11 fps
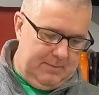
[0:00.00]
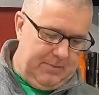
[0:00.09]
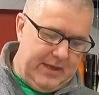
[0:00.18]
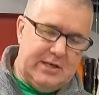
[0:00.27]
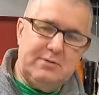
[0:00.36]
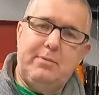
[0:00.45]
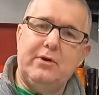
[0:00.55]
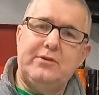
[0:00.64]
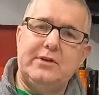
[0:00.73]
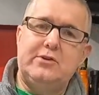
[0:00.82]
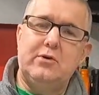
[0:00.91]
things
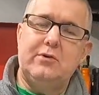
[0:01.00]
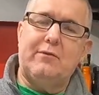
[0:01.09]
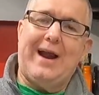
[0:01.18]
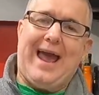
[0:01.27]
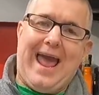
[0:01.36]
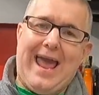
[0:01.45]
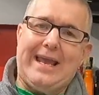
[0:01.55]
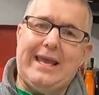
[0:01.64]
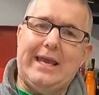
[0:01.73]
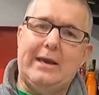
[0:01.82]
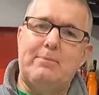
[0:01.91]
built into it for
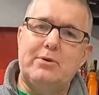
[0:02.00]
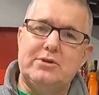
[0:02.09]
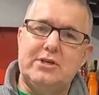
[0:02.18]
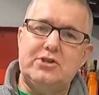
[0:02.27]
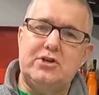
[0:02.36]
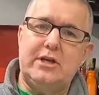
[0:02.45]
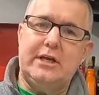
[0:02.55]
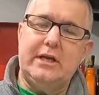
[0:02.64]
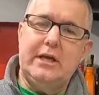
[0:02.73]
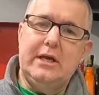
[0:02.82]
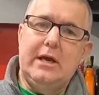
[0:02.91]
hanging and
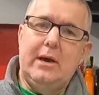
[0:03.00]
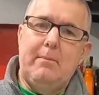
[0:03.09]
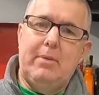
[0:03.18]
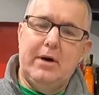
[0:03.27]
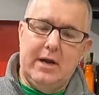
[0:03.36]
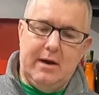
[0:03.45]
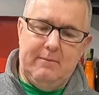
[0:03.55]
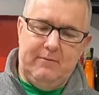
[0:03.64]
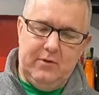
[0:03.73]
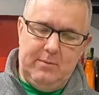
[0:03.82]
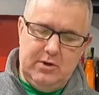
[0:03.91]
positioning.
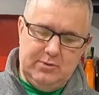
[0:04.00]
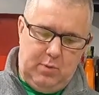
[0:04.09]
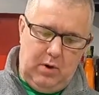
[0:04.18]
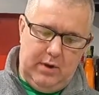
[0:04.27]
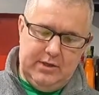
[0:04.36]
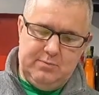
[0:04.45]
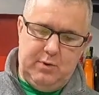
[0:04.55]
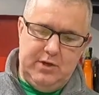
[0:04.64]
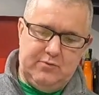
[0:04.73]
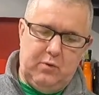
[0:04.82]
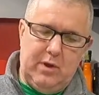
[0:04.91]
But for the most part,
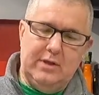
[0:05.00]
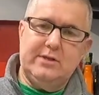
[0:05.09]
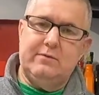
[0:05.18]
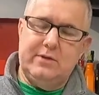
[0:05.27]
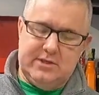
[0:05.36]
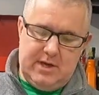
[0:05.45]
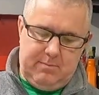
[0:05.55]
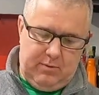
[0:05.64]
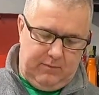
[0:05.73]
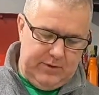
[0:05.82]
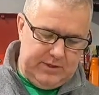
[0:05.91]
it's relatively
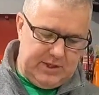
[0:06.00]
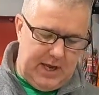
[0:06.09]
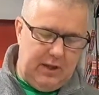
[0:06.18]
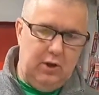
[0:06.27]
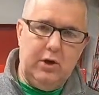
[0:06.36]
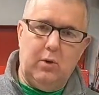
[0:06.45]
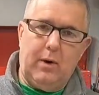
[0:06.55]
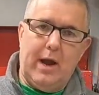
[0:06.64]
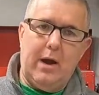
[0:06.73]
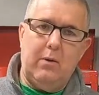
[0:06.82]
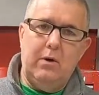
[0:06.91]
simple. If we just kind of look
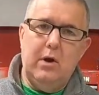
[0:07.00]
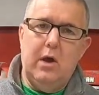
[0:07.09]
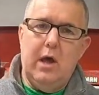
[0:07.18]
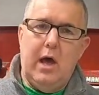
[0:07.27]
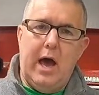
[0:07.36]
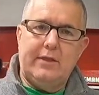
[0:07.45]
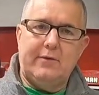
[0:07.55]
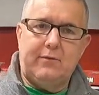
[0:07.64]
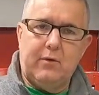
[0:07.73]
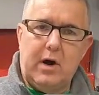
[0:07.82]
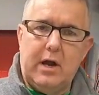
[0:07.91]
around at the
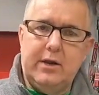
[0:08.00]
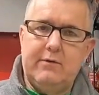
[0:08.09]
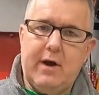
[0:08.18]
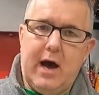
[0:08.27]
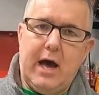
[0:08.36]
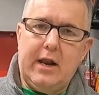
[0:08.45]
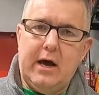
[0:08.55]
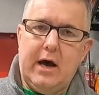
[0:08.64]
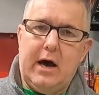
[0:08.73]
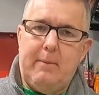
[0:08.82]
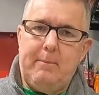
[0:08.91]
front, you've
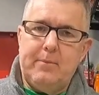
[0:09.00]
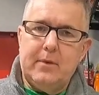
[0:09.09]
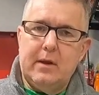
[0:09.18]
got